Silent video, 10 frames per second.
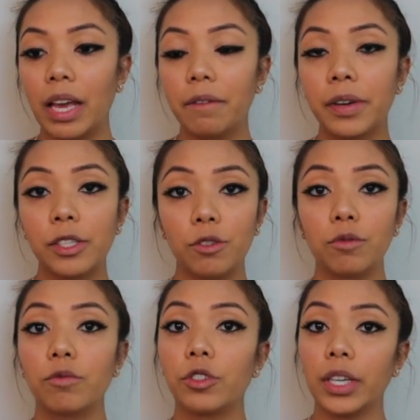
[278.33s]
if I
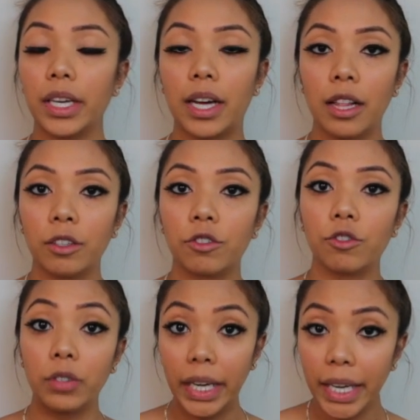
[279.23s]
do drink a colored
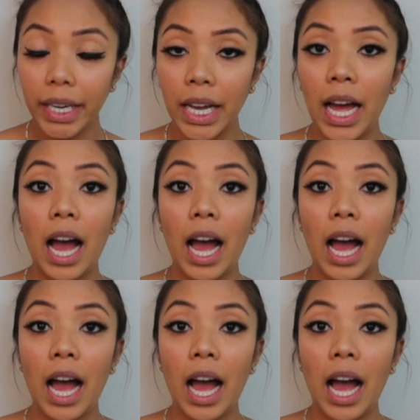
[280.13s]
drink,